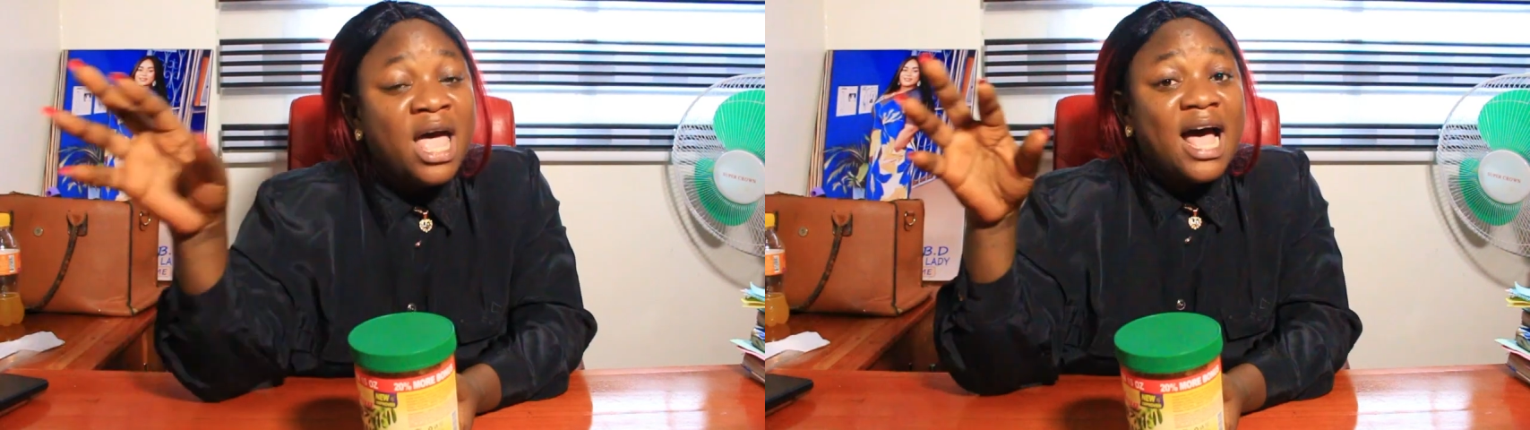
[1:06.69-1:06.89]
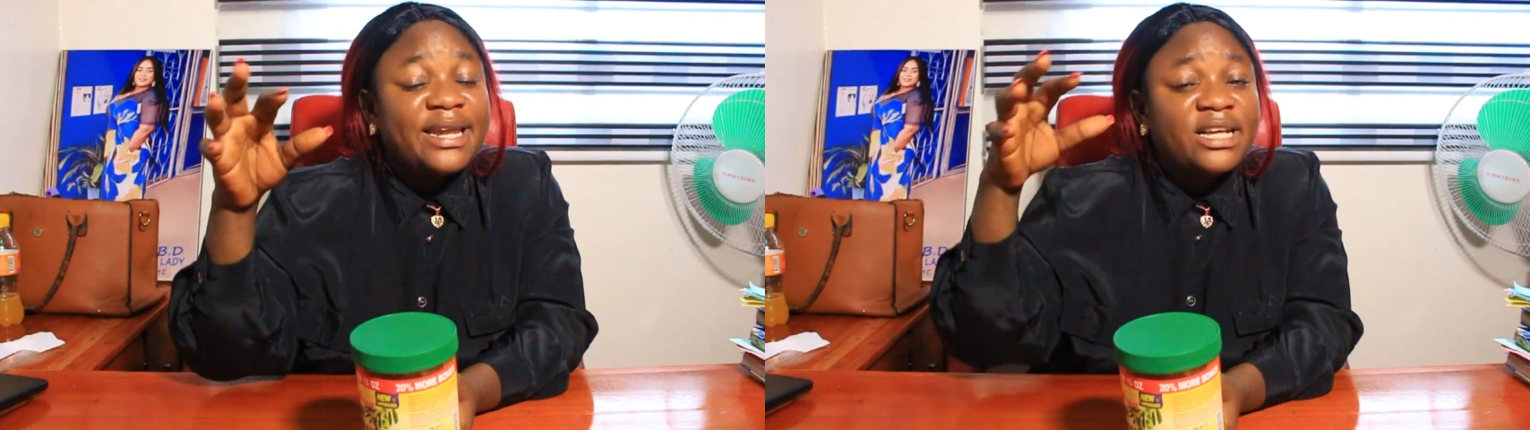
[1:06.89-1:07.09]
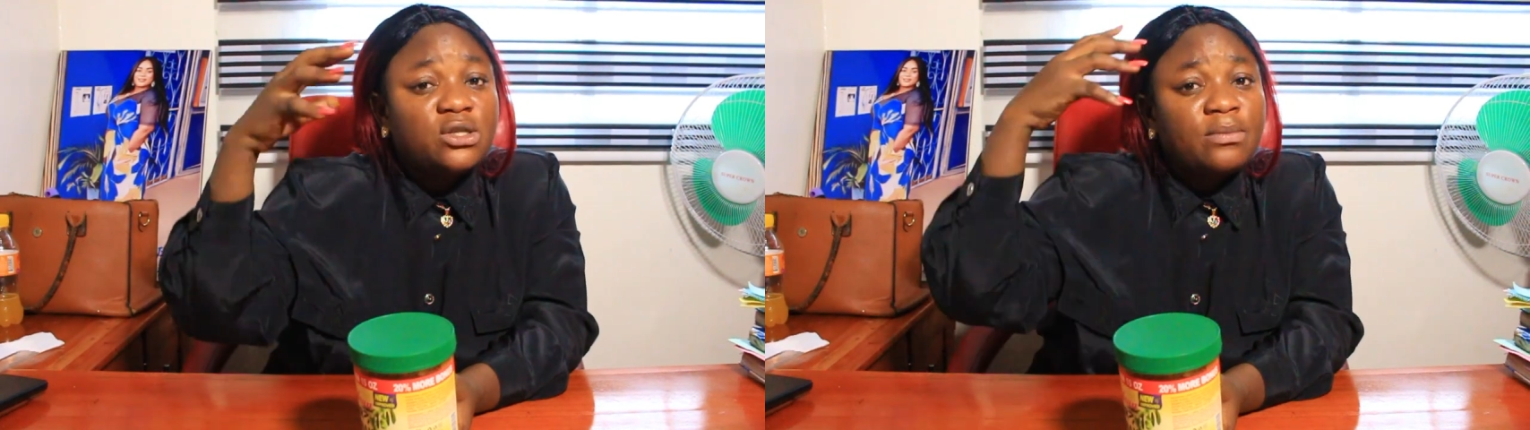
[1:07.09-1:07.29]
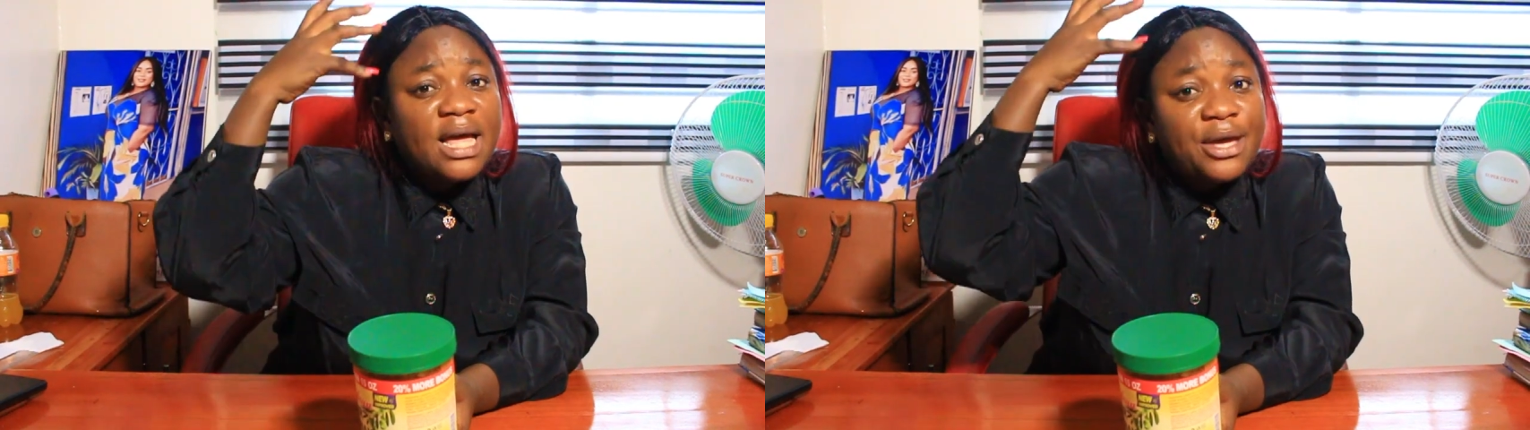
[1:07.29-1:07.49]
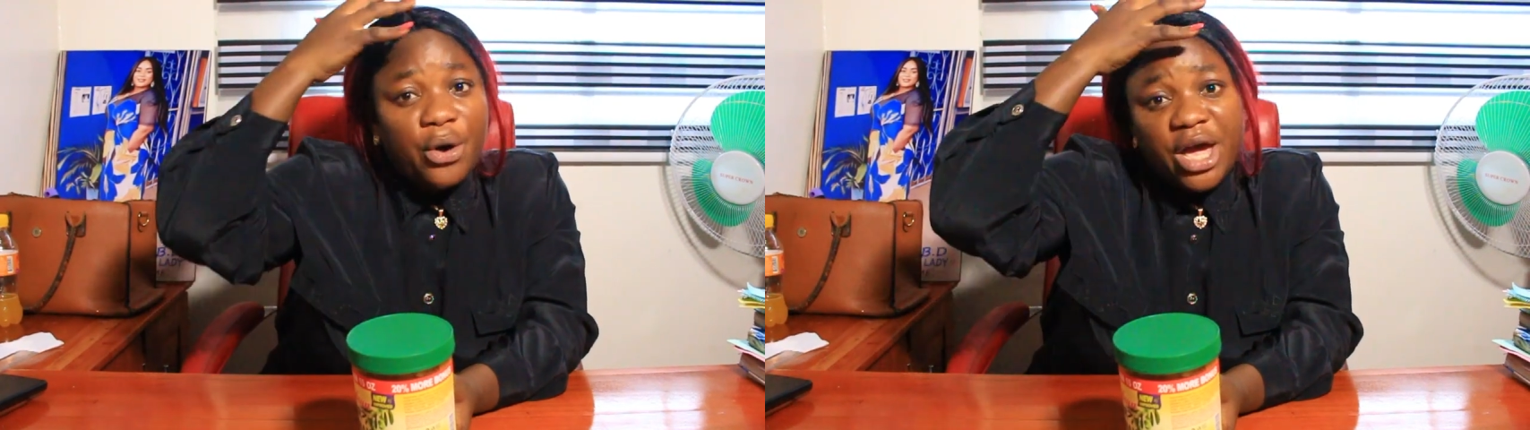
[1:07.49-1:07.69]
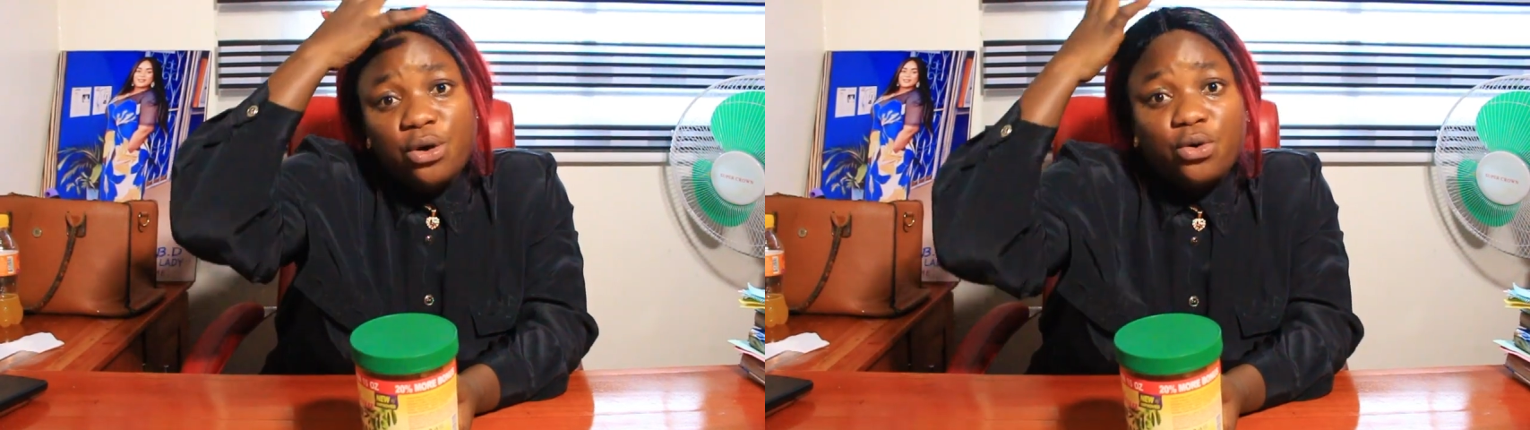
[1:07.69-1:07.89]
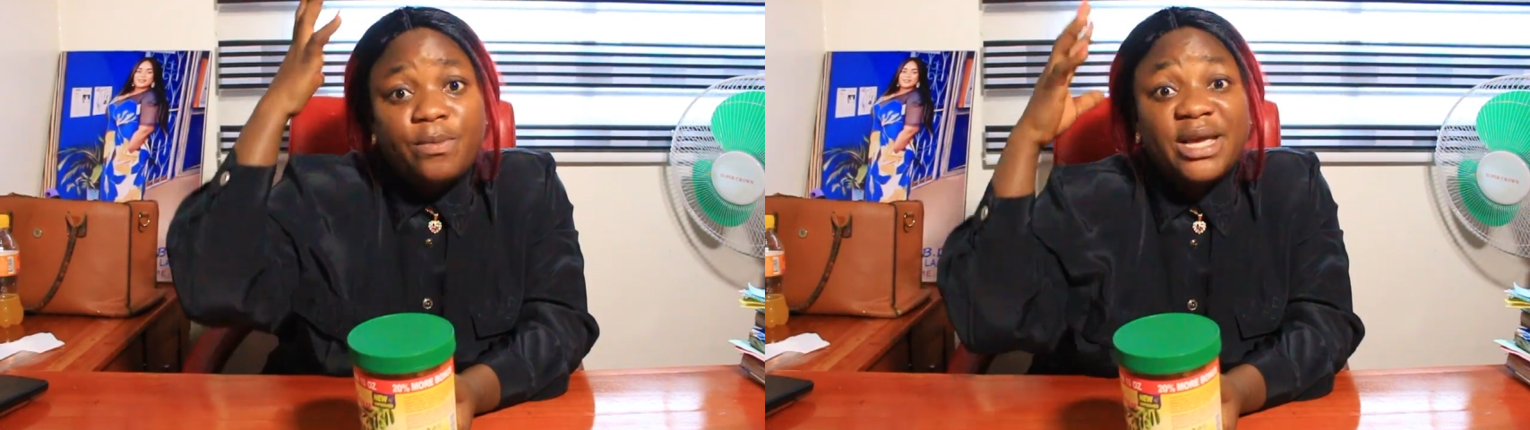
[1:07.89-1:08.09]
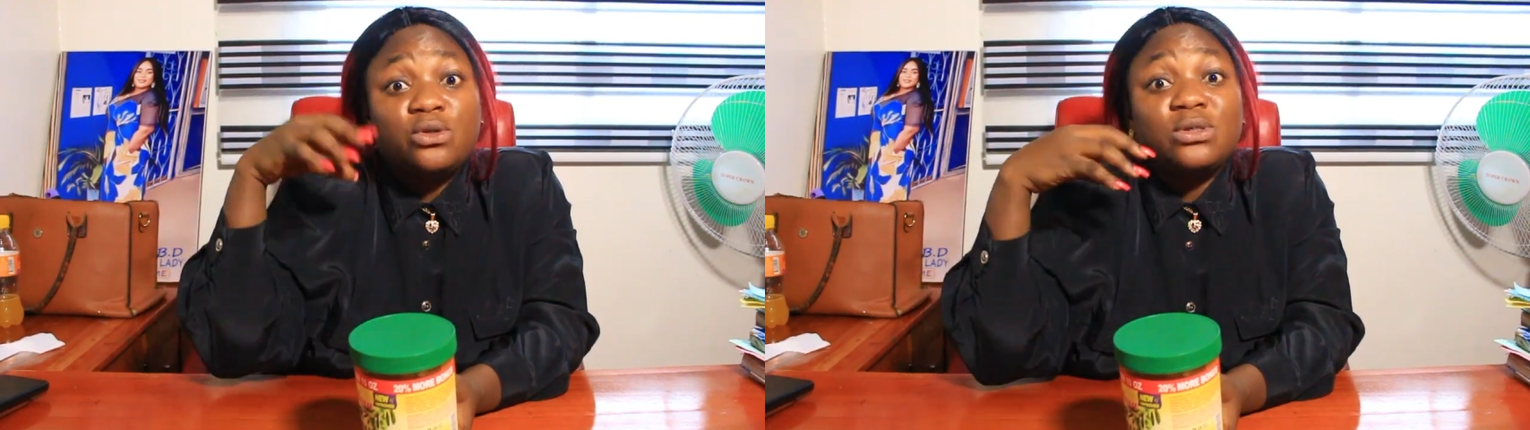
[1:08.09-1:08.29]
and then sometimes your hair
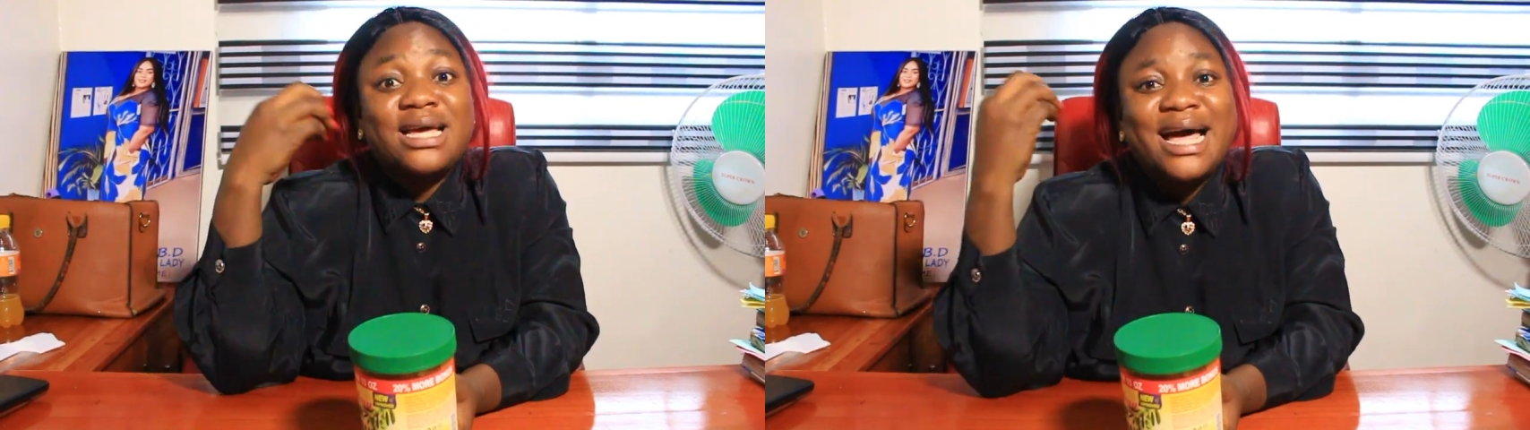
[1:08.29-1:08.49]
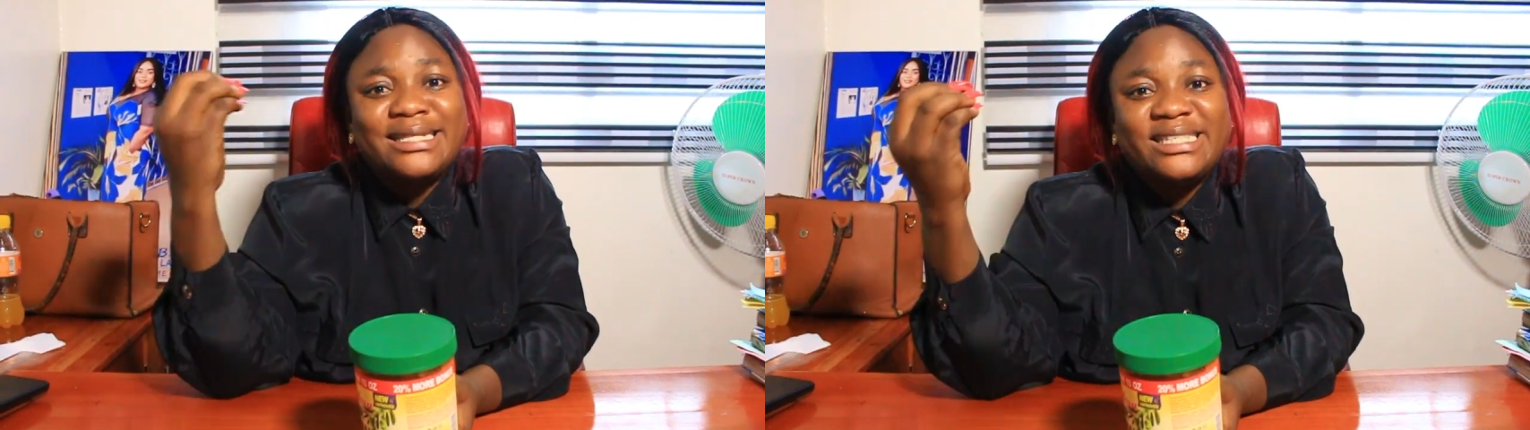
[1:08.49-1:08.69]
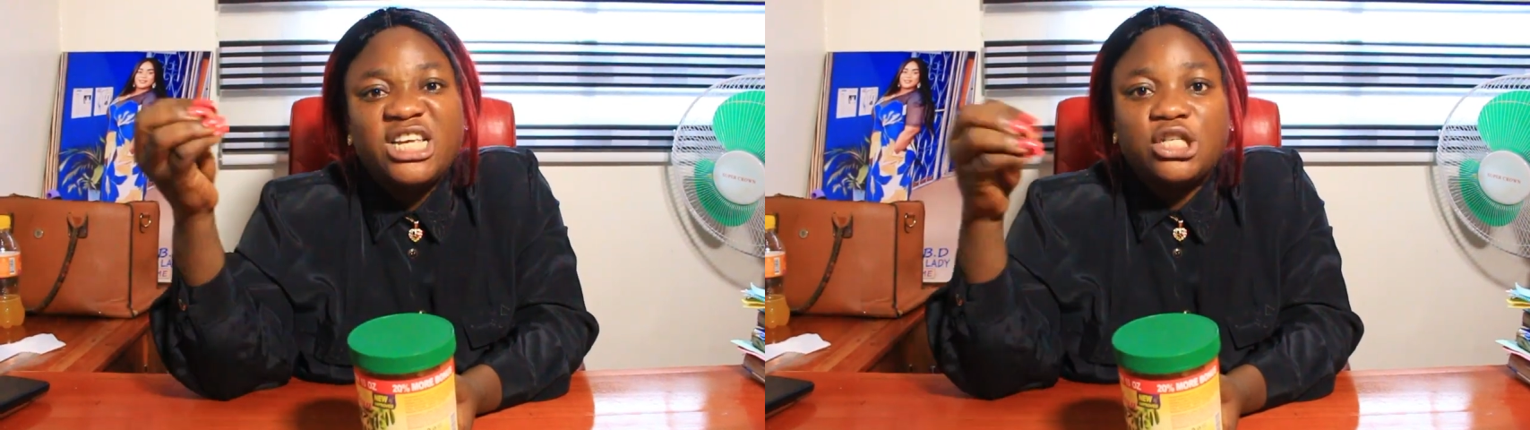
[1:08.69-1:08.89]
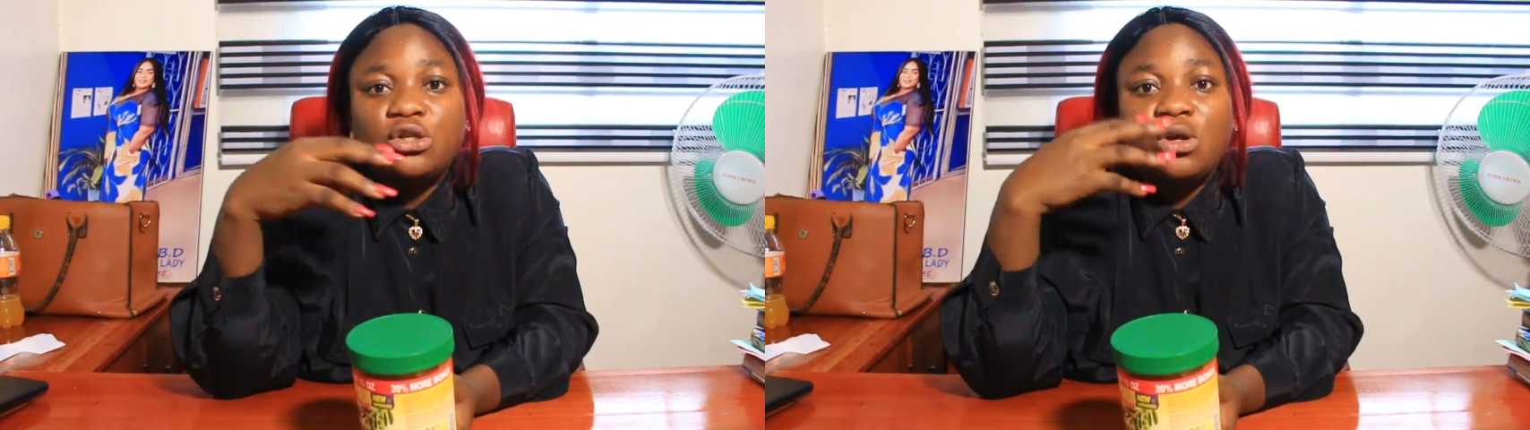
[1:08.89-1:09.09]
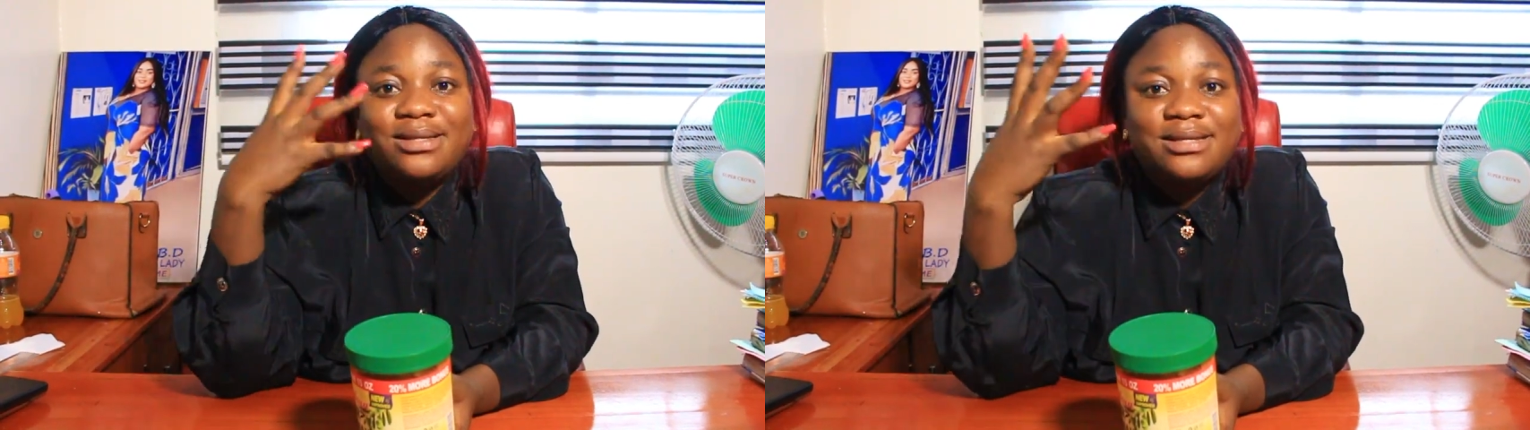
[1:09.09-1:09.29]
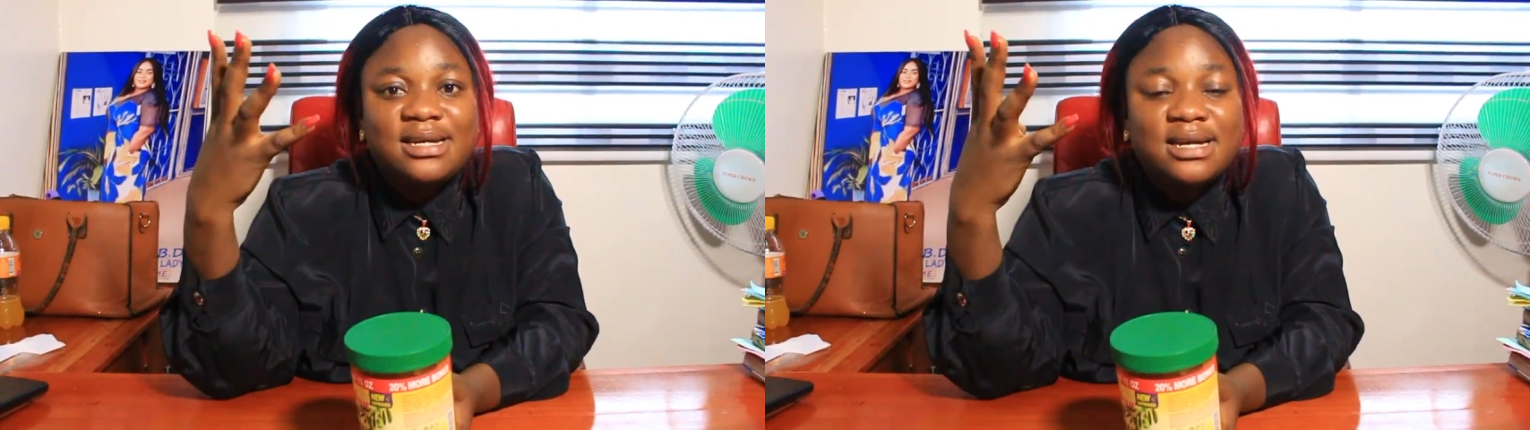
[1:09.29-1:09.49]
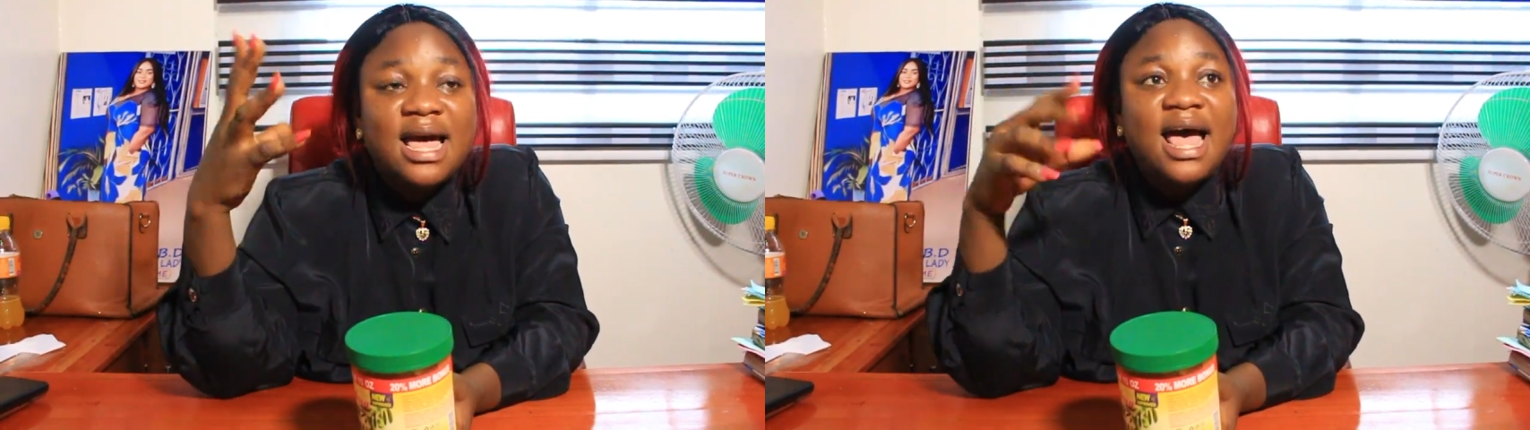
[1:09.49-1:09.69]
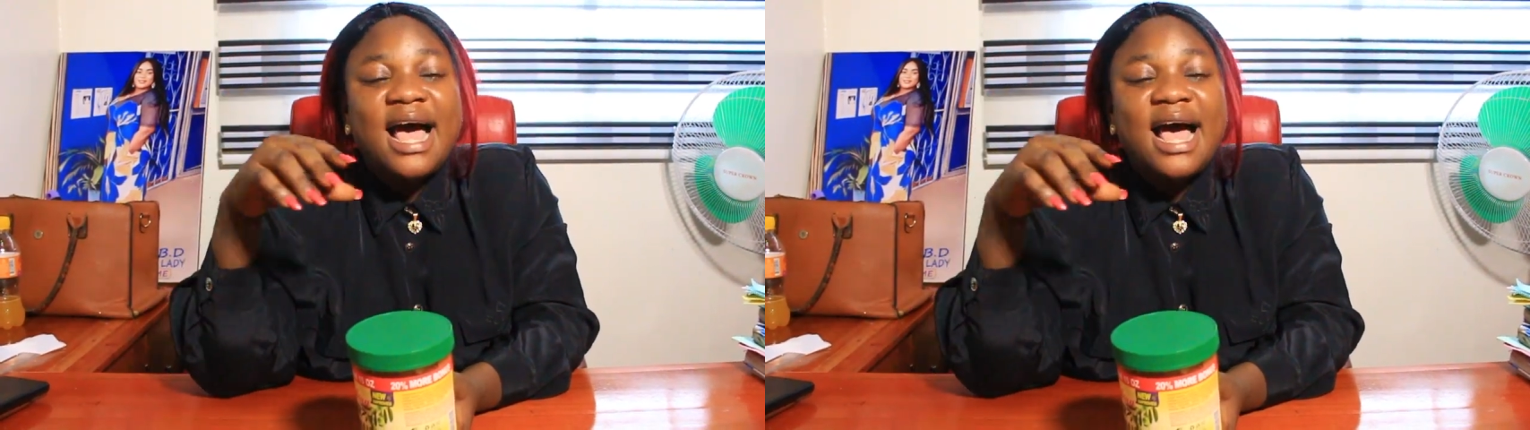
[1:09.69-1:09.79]
grow but it's so scanty, it's not thick,